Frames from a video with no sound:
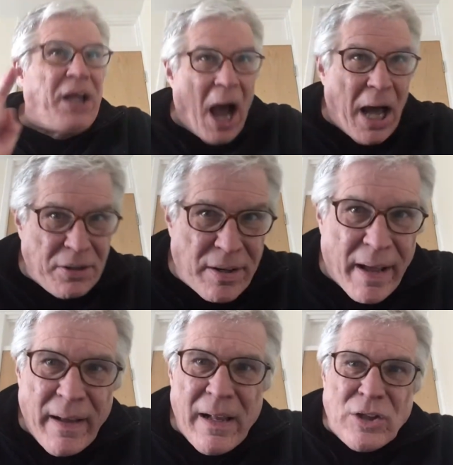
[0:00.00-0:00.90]

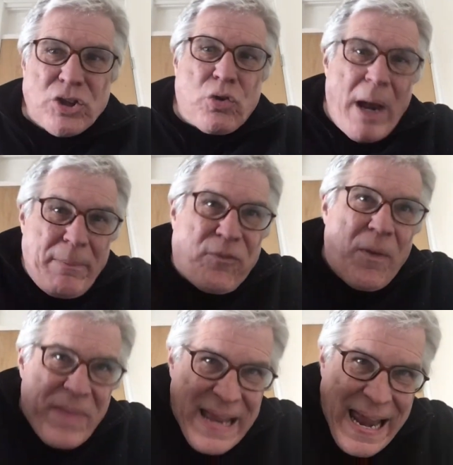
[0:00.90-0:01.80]
cud, scraped
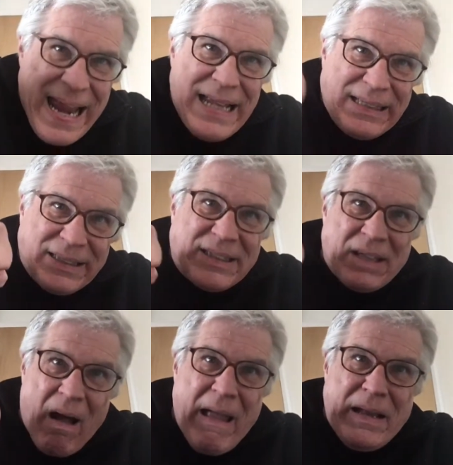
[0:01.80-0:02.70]
from the
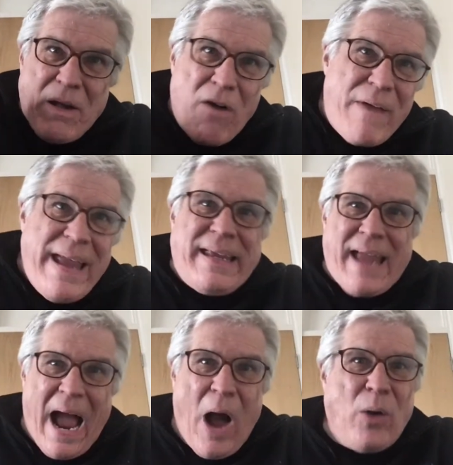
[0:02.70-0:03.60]
inside of a
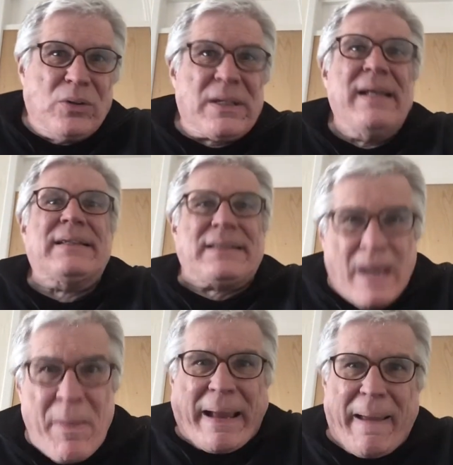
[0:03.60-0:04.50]
cow's
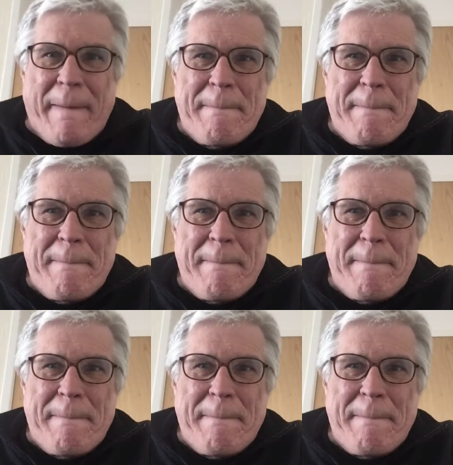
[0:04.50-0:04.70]
stomach.